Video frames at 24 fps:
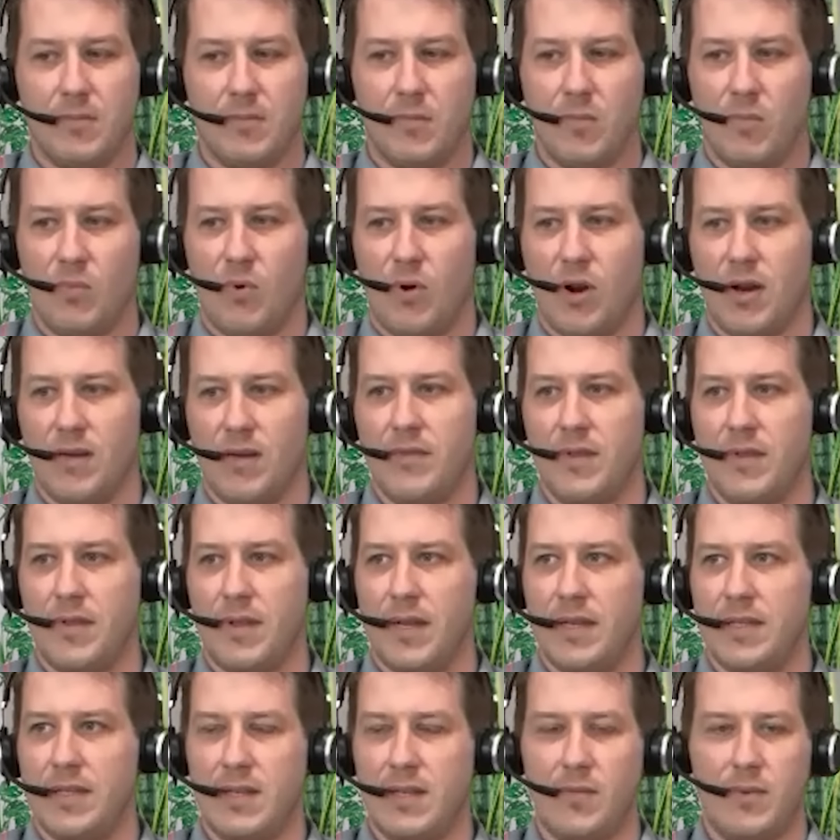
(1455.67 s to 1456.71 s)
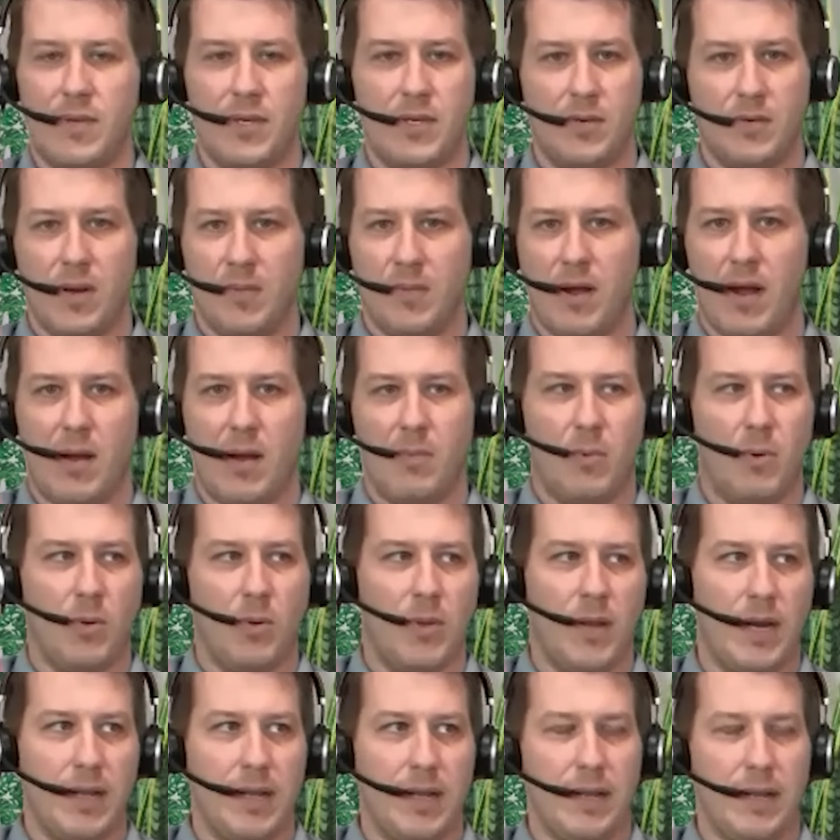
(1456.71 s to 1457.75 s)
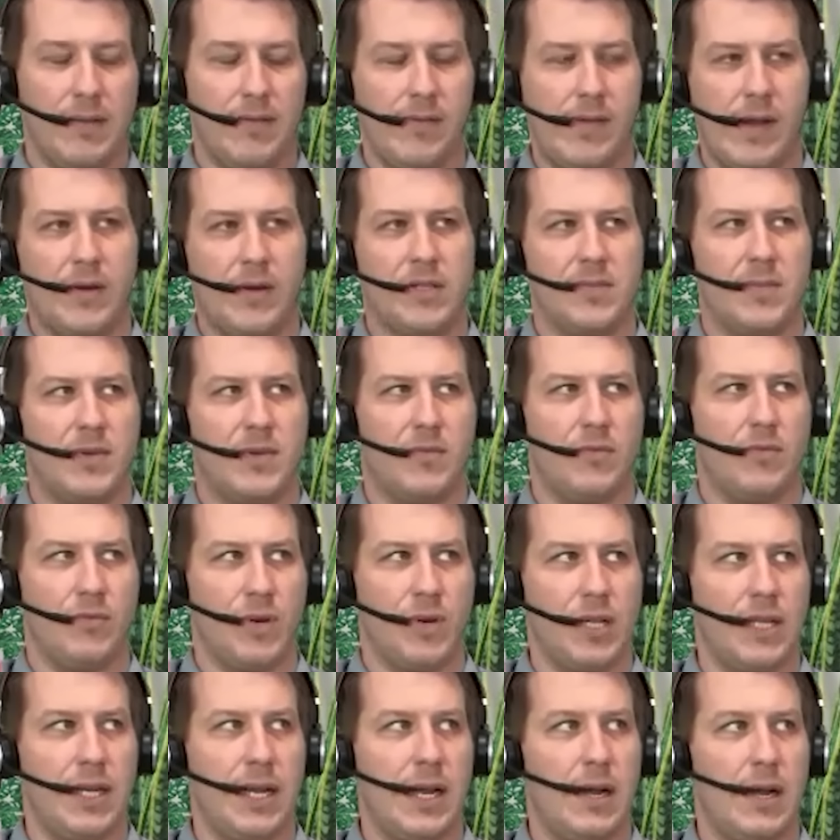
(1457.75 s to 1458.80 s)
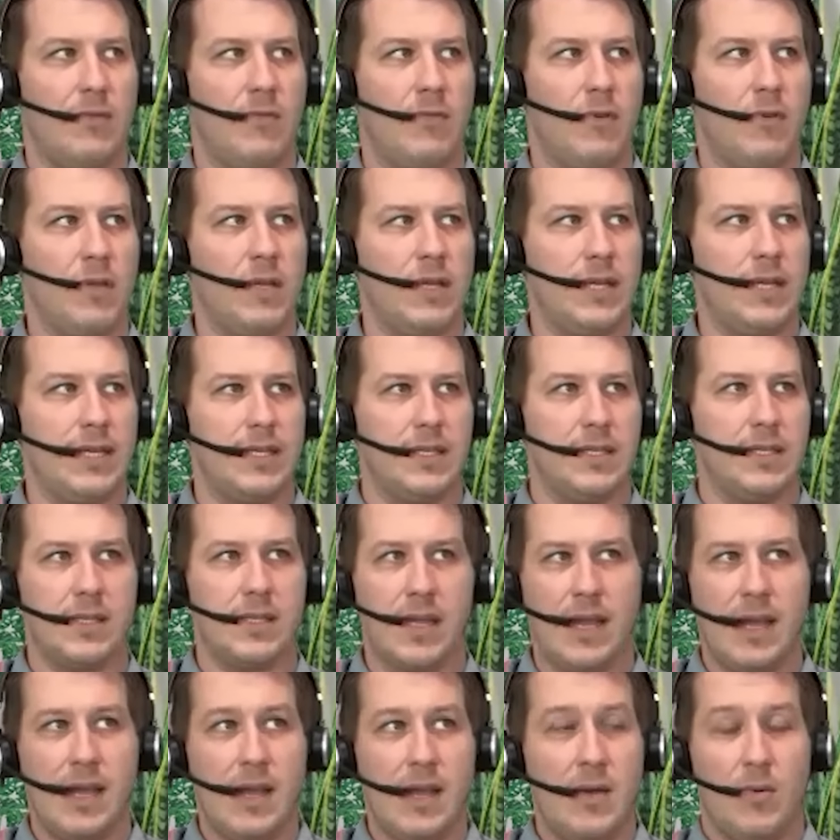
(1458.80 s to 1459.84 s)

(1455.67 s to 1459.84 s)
One of the things that we do at Popl that I have found has been really helpful is